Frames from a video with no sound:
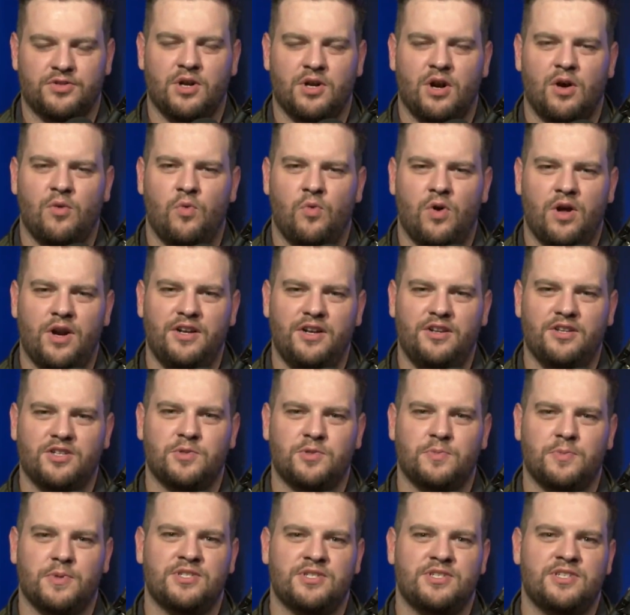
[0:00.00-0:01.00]
So I wanted to
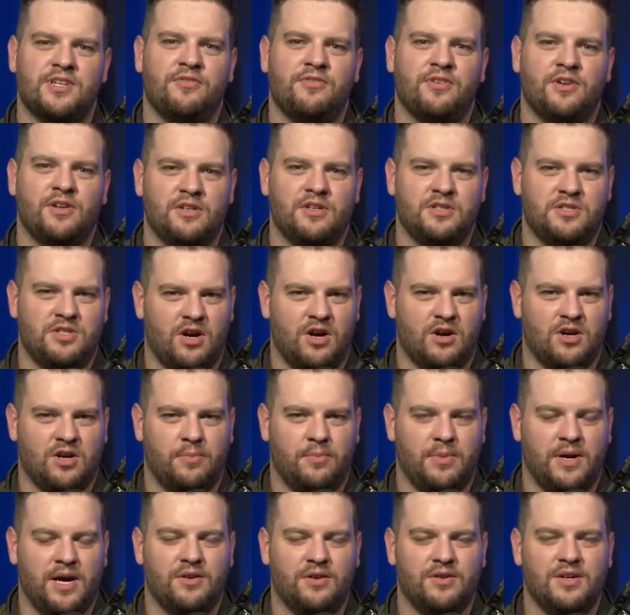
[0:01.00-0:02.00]
specifically talk
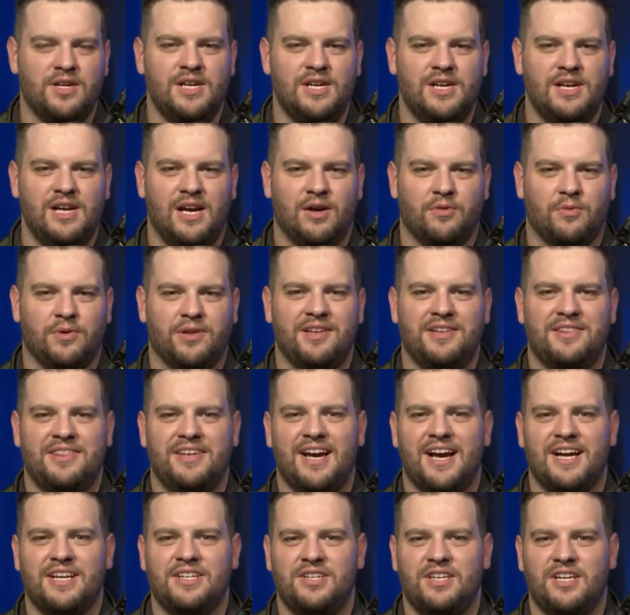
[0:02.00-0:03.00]
about really the
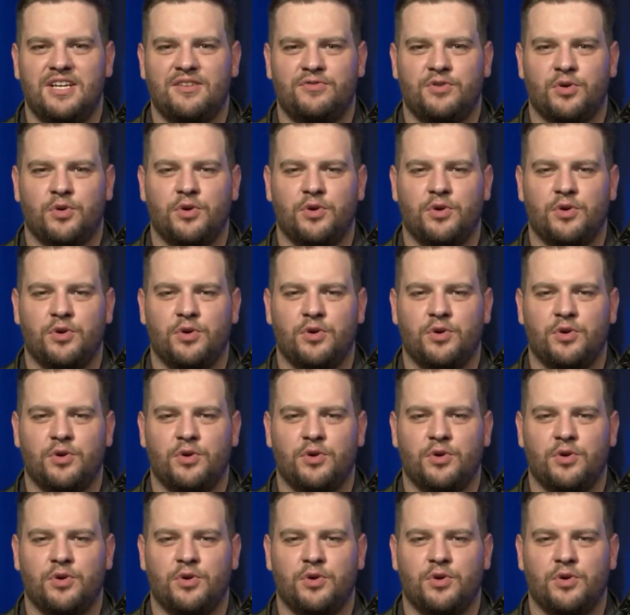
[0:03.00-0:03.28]
idea of